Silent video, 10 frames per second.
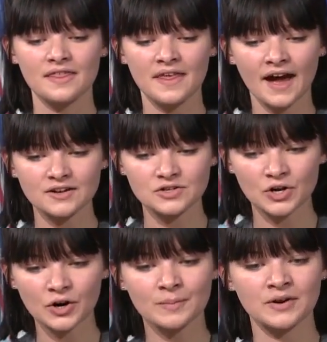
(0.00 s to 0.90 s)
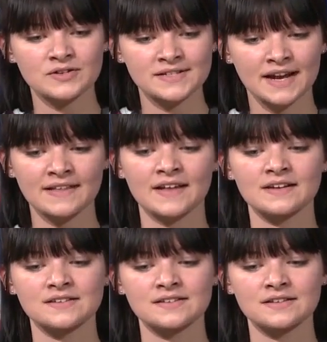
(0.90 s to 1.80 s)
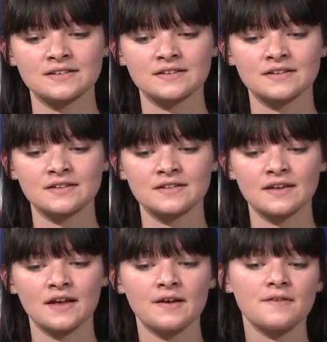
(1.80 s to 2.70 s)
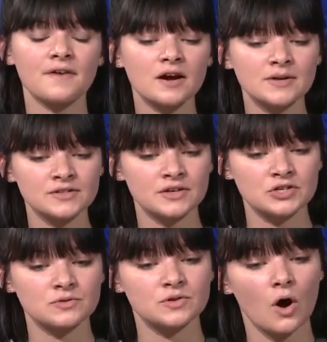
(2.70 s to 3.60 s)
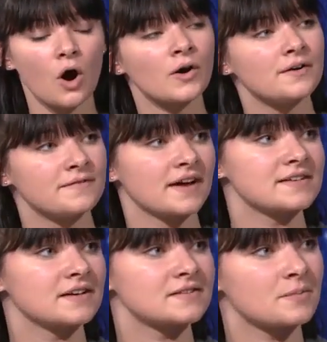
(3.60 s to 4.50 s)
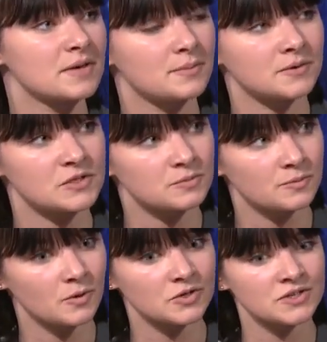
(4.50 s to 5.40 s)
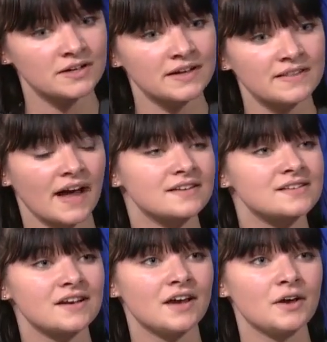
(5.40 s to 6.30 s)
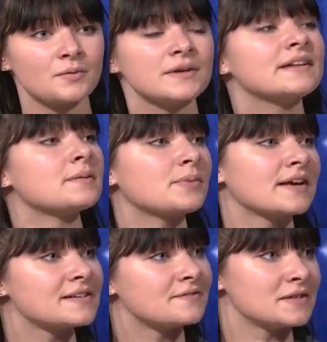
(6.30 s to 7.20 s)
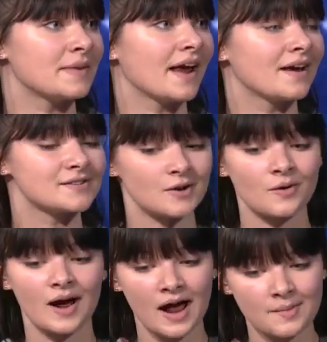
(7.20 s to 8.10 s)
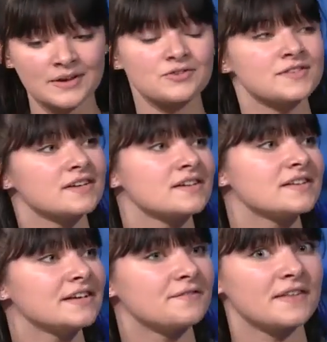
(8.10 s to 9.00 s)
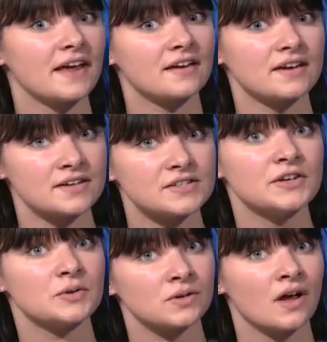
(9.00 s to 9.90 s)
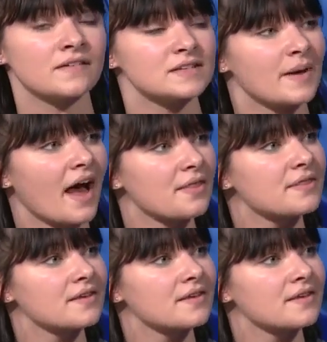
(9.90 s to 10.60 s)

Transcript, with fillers: that term, understanding that it's environmental issues are affecting some people disproportionately, that's really impressive to me. So I'm interested to see if they continue along this path.